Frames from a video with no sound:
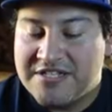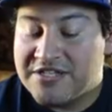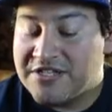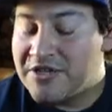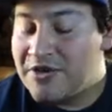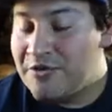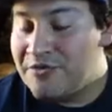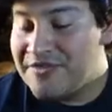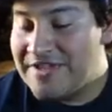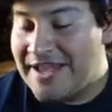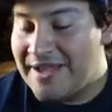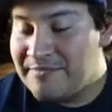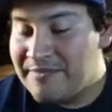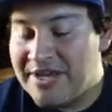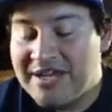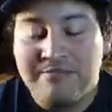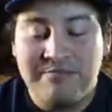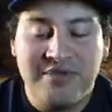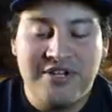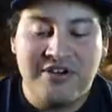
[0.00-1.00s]
So that
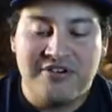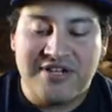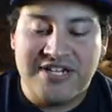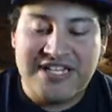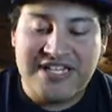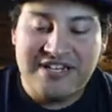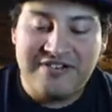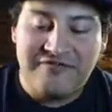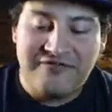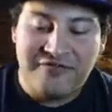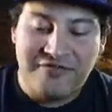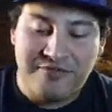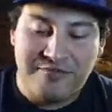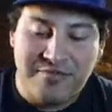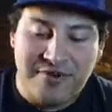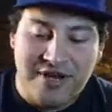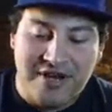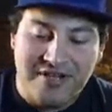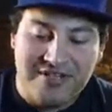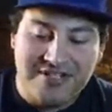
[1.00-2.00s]
might be our hit for the
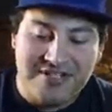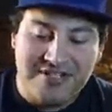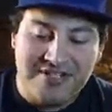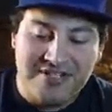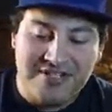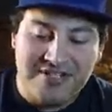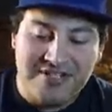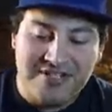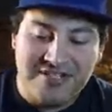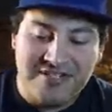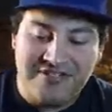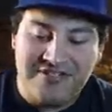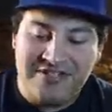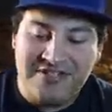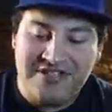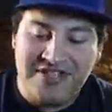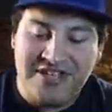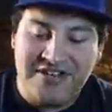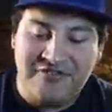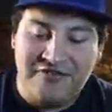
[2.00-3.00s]
box, because you
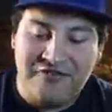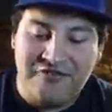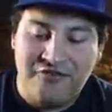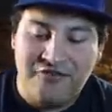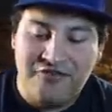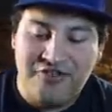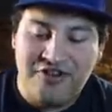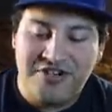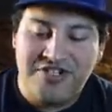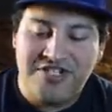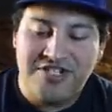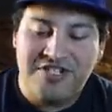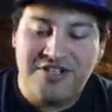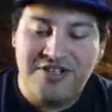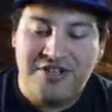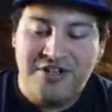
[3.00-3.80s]
either get a full art